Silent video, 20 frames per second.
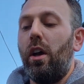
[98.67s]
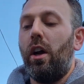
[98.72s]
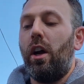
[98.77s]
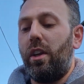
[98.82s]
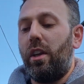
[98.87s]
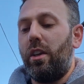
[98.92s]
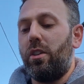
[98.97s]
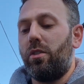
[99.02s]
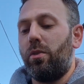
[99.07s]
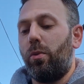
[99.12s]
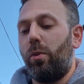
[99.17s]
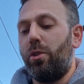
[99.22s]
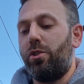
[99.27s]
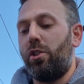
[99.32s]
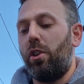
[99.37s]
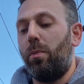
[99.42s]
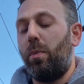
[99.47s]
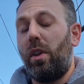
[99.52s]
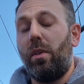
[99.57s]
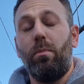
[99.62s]
It has
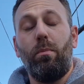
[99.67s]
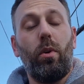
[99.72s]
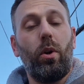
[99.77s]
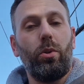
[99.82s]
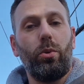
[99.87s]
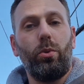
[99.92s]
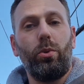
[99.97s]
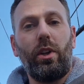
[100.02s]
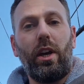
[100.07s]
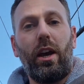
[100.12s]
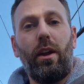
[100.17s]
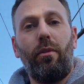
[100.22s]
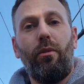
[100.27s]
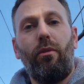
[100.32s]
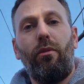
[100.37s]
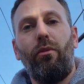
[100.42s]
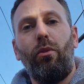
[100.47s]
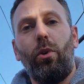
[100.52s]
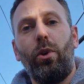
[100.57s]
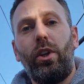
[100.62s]
also been bottled at
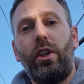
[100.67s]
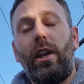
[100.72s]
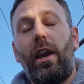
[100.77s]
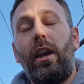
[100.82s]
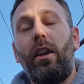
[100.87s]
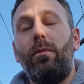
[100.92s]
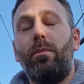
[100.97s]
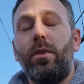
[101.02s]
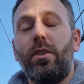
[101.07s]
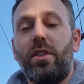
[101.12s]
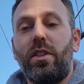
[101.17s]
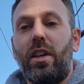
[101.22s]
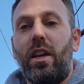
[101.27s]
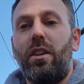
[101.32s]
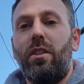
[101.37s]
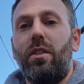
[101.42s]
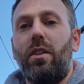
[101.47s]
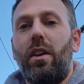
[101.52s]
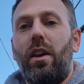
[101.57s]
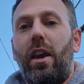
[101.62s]
48%
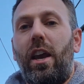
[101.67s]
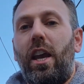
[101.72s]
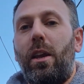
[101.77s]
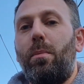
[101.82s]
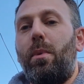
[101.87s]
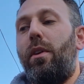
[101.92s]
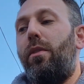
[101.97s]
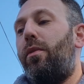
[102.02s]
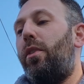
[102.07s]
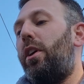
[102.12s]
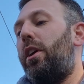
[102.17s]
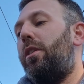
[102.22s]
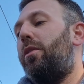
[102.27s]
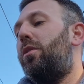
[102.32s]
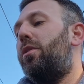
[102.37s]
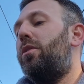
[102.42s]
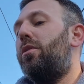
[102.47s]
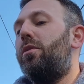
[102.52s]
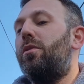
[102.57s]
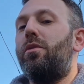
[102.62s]
ABV.
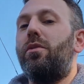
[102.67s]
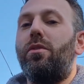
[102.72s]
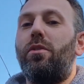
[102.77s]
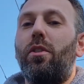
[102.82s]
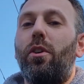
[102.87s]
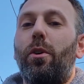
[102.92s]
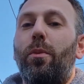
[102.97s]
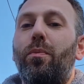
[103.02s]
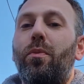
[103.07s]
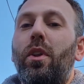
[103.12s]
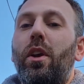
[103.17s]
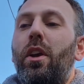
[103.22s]
So